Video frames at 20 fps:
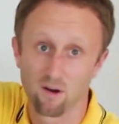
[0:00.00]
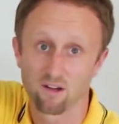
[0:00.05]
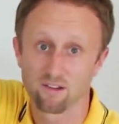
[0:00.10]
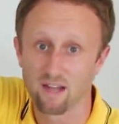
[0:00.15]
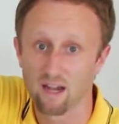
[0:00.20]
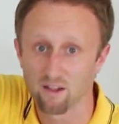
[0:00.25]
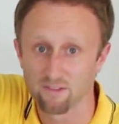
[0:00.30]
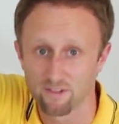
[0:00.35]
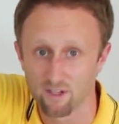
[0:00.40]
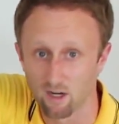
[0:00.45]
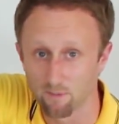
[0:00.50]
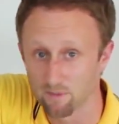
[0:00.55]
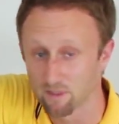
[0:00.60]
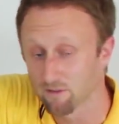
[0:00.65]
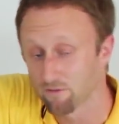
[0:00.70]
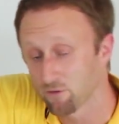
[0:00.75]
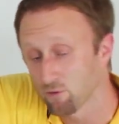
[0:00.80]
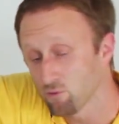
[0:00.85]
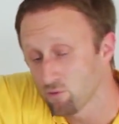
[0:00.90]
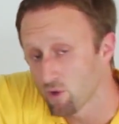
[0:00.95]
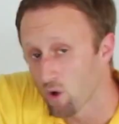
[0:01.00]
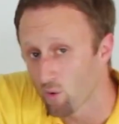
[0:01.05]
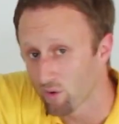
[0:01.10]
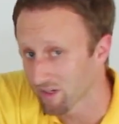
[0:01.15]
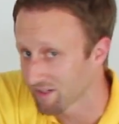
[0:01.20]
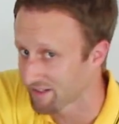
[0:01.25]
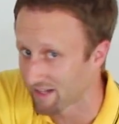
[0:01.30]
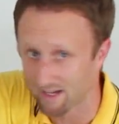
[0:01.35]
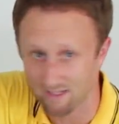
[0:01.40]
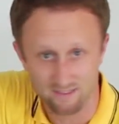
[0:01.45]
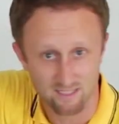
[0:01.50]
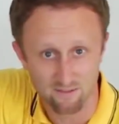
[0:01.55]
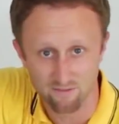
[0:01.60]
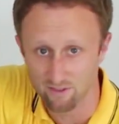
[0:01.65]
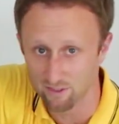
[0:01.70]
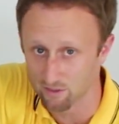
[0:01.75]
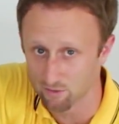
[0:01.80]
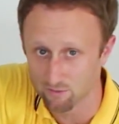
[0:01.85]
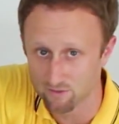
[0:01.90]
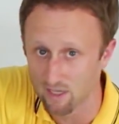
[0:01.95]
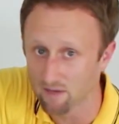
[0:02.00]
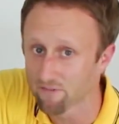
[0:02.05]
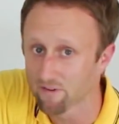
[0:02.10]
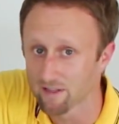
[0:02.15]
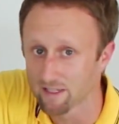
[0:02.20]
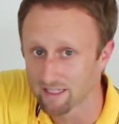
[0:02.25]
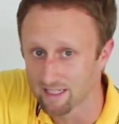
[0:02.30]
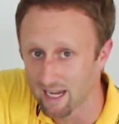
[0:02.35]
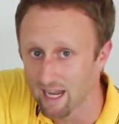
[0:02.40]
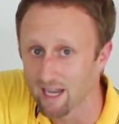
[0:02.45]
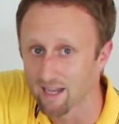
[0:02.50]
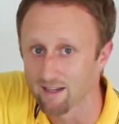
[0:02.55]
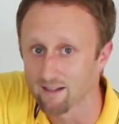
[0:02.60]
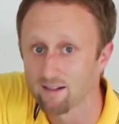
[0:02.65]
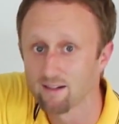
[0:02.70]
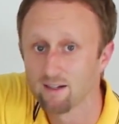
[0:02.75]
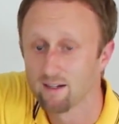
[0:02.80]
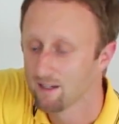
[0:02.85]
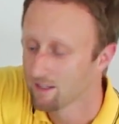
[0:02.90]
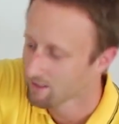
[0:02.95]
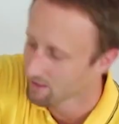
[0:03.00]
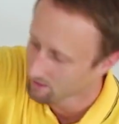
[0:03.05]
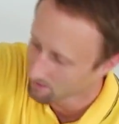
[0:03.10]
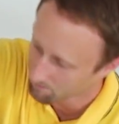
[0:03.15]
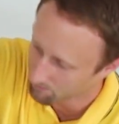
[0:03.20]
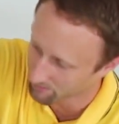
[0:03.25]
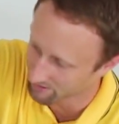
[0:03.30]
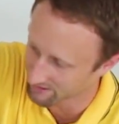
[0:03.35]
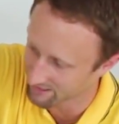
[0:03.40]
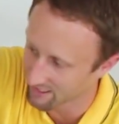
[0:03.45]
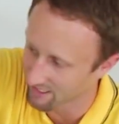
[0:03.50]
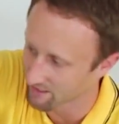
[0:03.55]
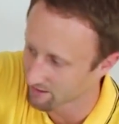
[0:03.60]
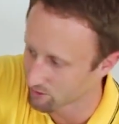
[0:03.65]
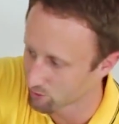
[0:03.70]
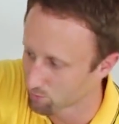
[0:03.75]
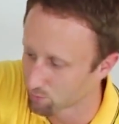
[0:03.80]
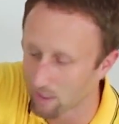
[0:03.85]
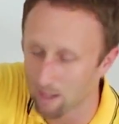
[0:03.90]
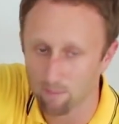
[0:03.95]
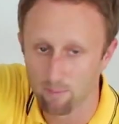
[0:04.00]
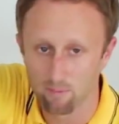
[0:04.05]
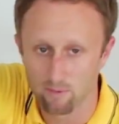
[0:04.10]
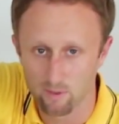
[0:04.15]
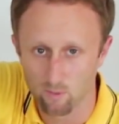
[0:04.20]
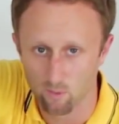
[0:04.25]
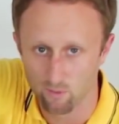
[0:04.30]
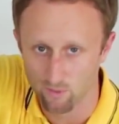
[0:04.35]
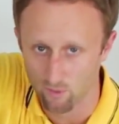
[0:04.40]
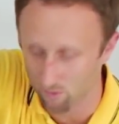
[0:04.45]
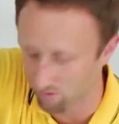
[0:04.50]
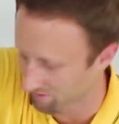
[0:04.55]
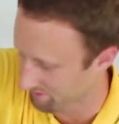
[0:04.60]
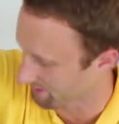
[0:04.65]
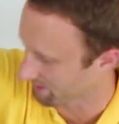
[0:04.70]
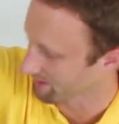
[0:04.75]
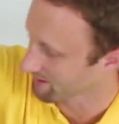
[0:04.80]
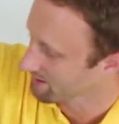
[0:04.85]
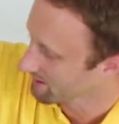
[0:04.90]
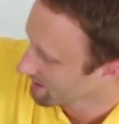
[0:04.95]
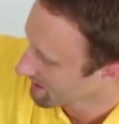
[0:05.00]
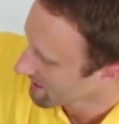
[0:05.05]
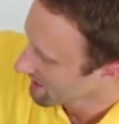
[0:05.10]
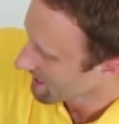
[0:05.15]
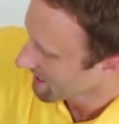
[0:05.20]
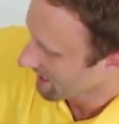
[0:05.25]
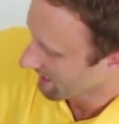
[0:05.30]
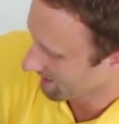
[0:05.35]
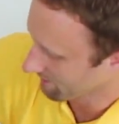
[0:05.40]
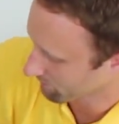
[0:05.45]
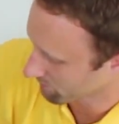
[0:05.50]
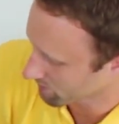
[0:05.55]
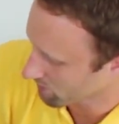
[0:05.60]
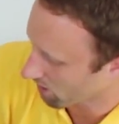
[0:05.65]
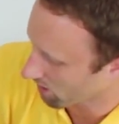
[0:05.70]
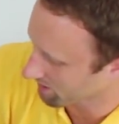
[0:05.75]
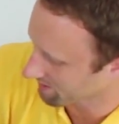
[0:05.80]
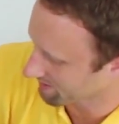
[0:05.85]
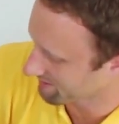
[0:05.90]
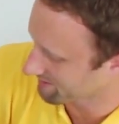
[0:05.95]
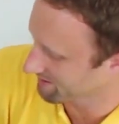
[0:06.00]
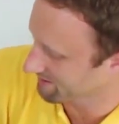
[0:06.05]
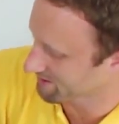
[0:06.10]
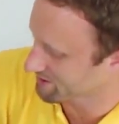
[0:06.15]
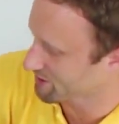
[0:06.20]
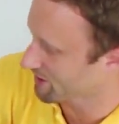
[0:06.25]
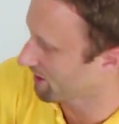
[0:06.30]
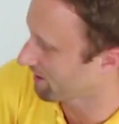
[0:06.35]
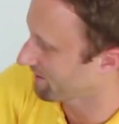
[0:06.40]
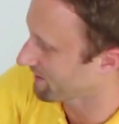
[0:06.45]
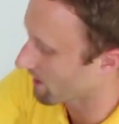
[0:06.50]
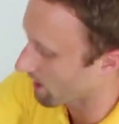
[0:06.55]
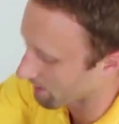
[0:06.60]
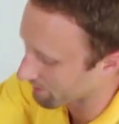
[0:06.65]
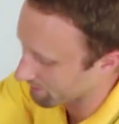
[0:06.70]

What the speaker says: bugs out there. If you notice activity, you definitely can. But again, you probably won't notice any. And in regards to this chair, the